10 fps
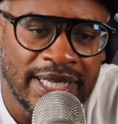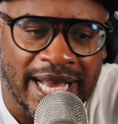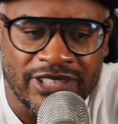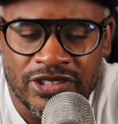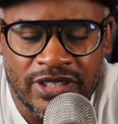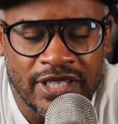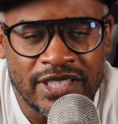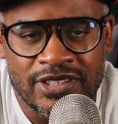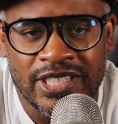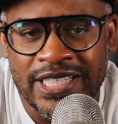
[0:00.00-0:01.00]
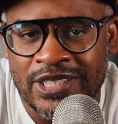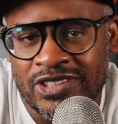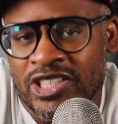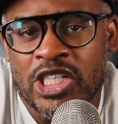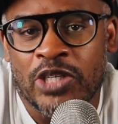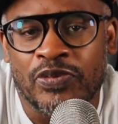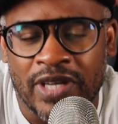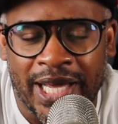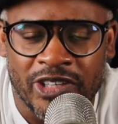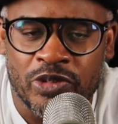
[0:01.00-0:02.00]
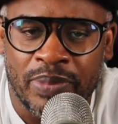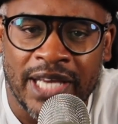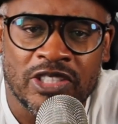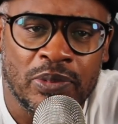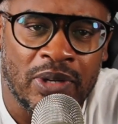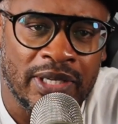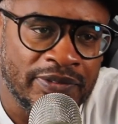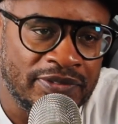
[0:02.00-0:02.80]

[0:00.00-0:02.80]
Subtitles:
I just think it's good for college basketball if